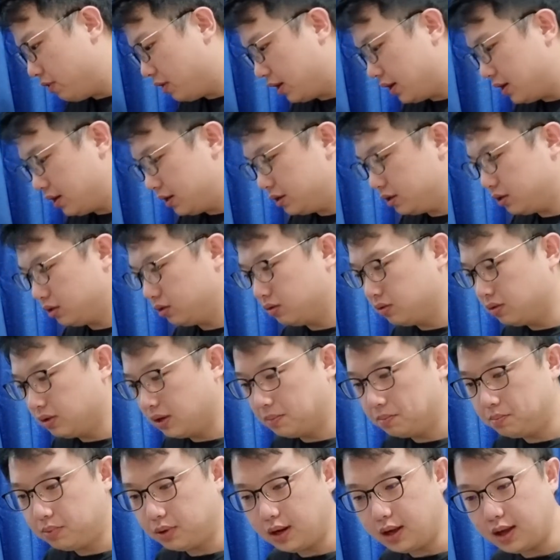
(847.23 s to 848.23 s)
us to
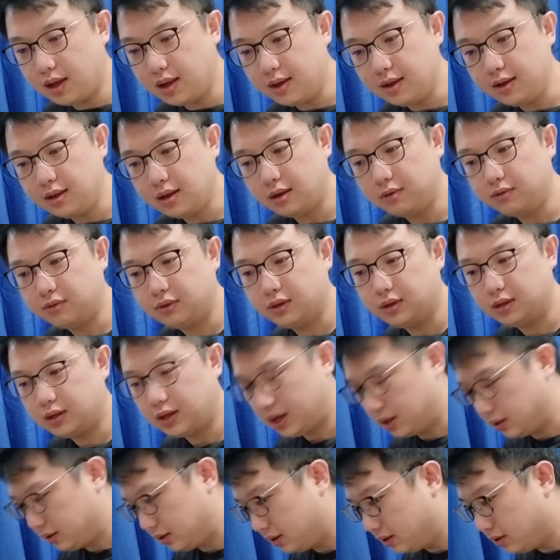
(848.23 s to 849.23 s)
apply after
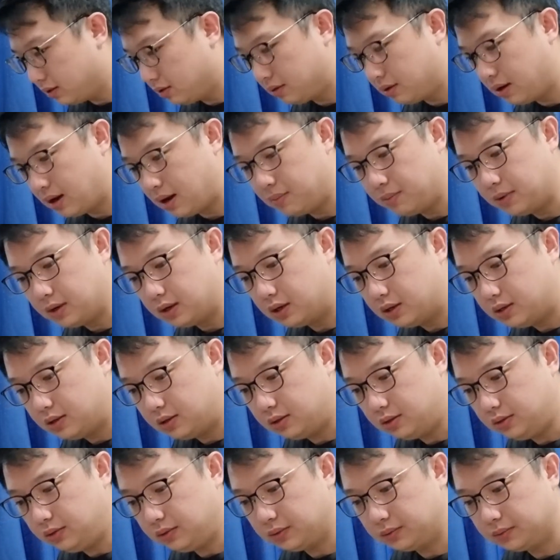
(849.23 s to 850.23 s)
cutting the rubber.
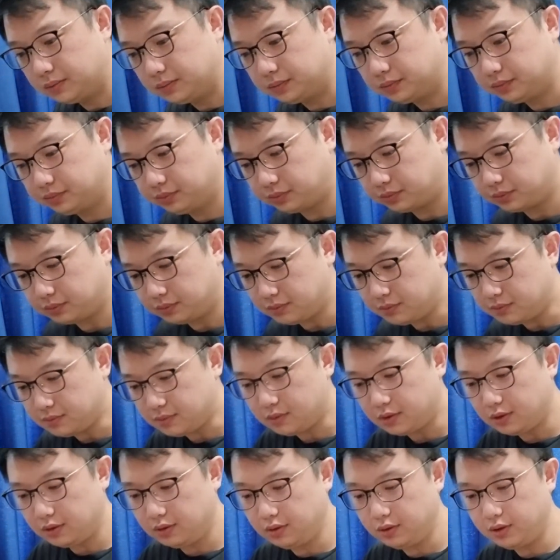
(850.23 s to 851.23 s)

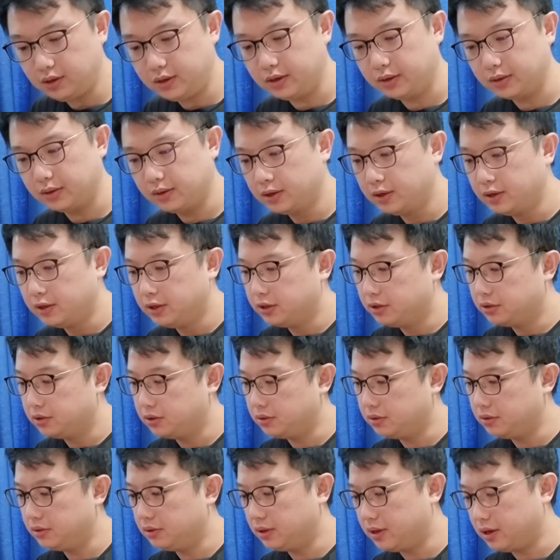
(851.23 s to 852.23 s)
Okay, so
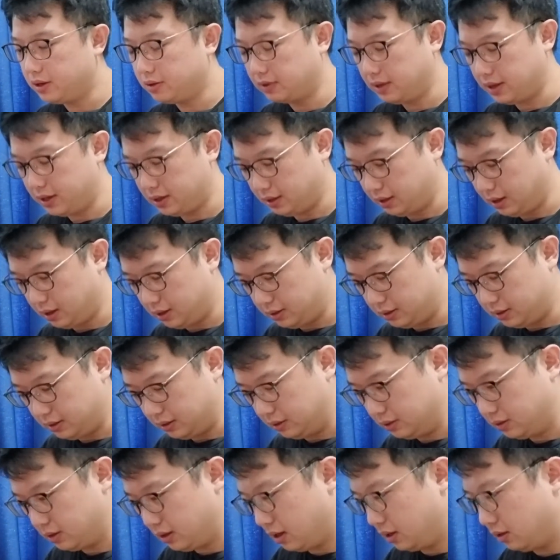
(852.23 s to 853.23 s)
now let us
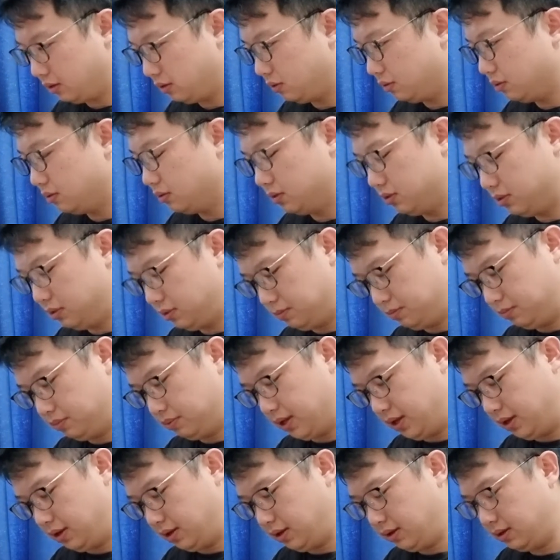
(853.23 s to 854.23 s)
start to
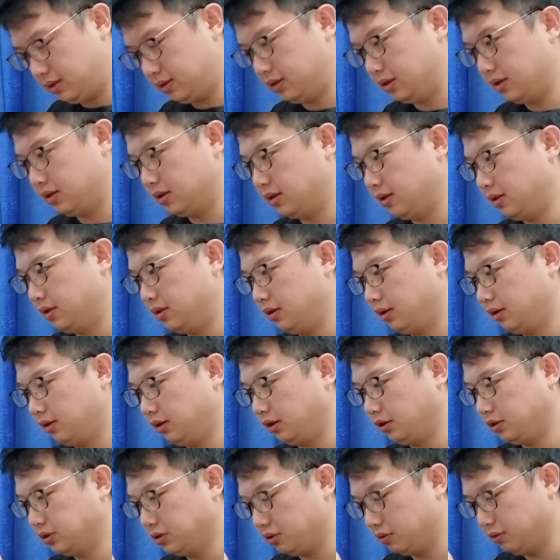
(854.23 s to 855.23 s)
place the
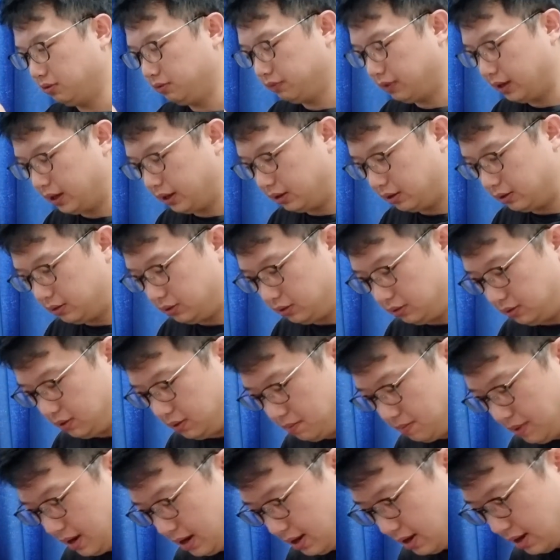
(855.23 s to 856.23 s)
Dignics 05 onto the
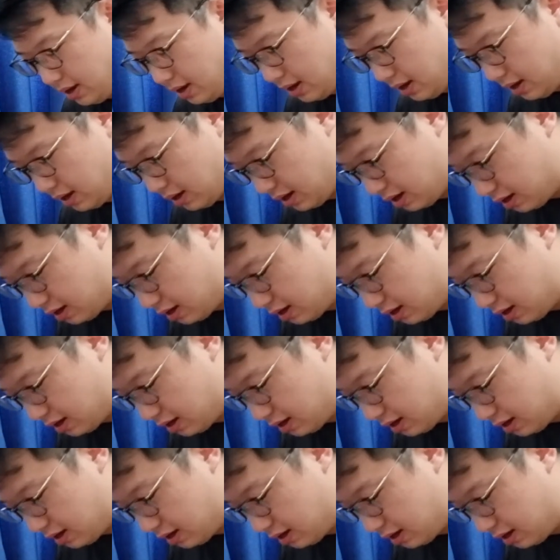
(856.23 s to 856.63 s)
backhand.